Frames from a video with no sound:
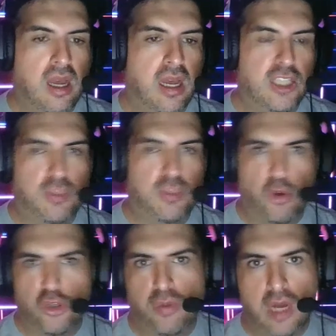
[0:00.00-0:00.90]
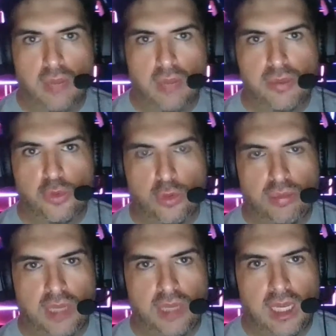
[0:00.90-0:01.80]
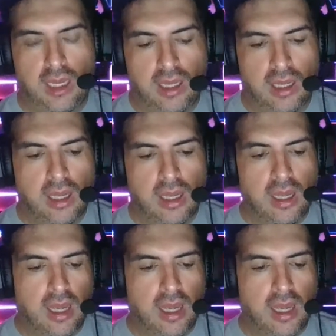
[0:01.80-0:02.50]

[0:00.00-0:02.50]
Exposure problems would be